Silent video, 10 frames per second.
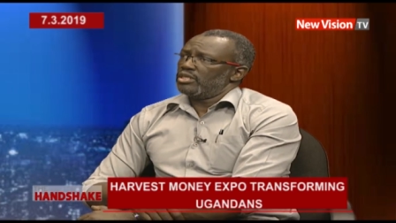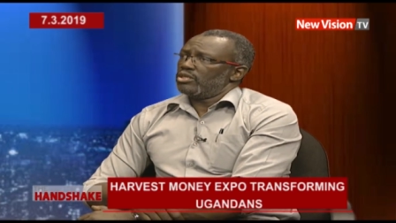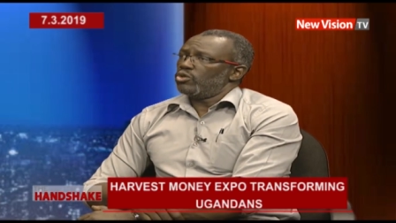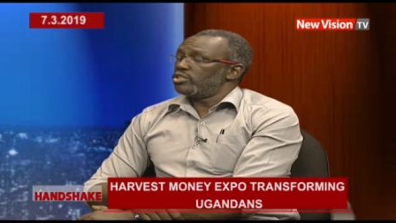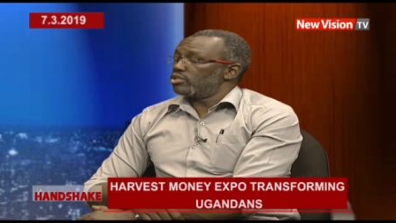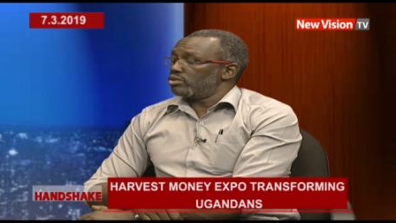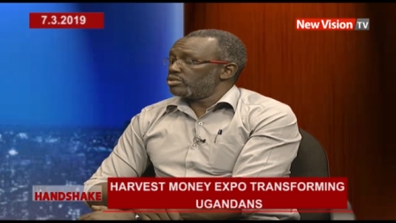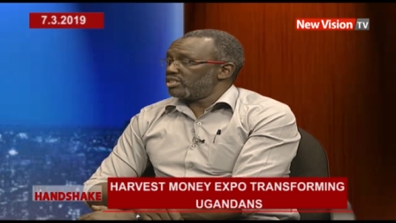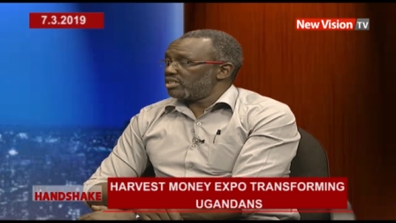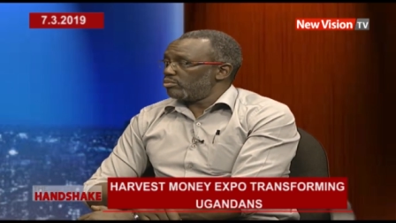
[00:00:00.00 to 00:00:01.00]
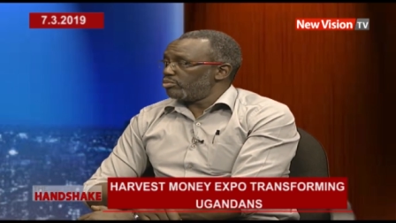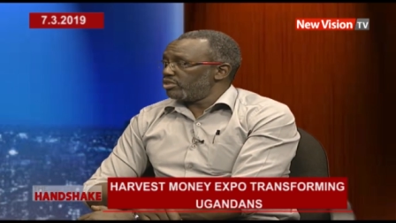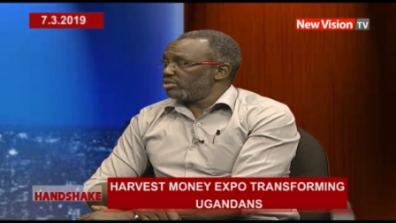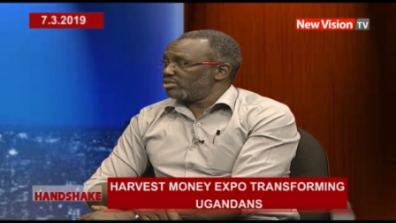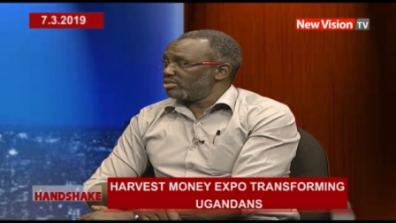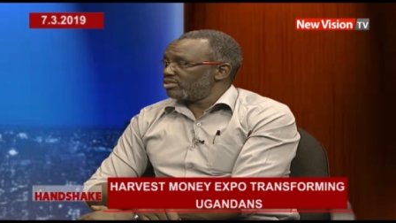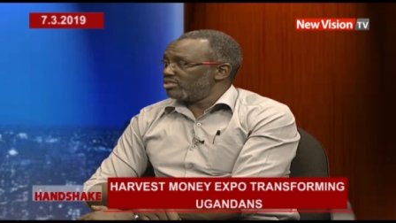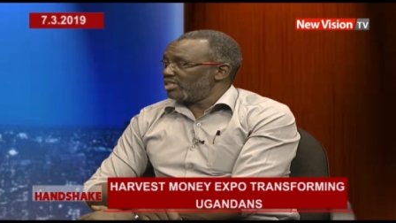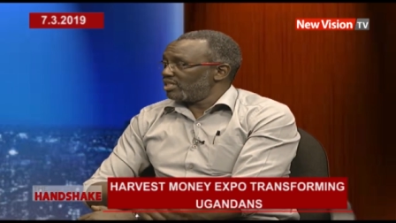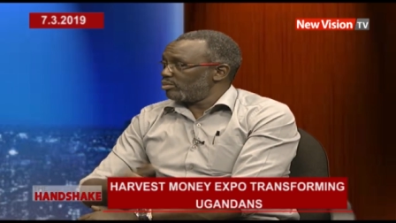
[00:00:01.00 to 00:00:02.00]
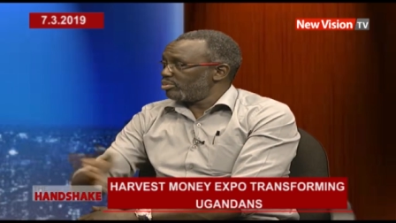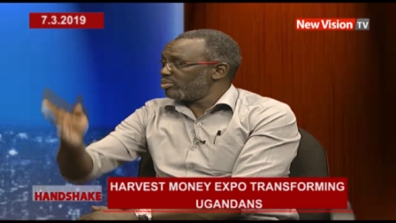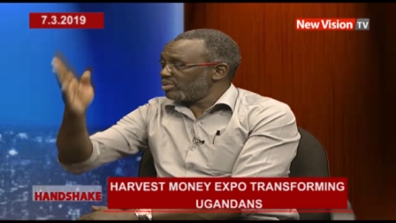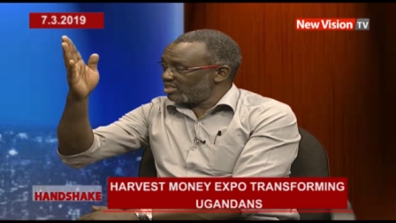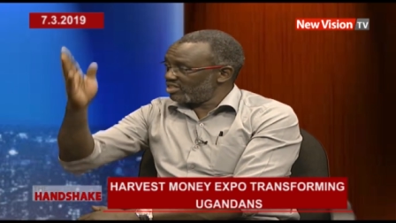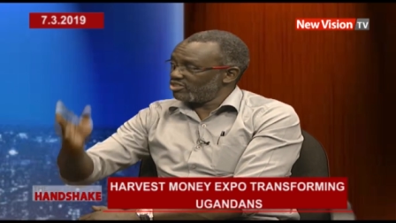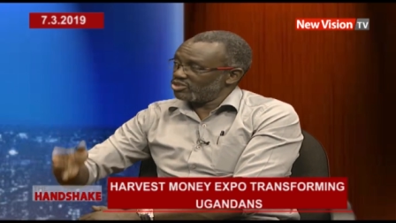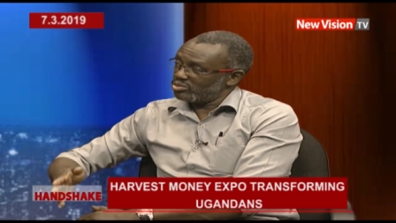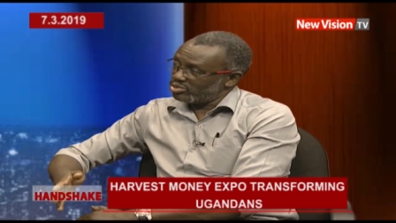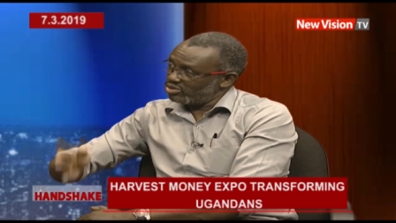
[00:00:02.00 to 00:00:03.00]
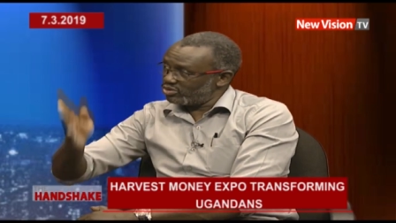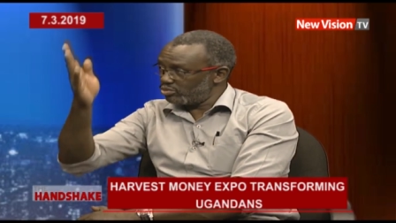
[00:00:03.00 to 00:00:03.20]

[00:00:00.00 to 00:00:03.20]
All the roads that are built, they help agricultural produce oh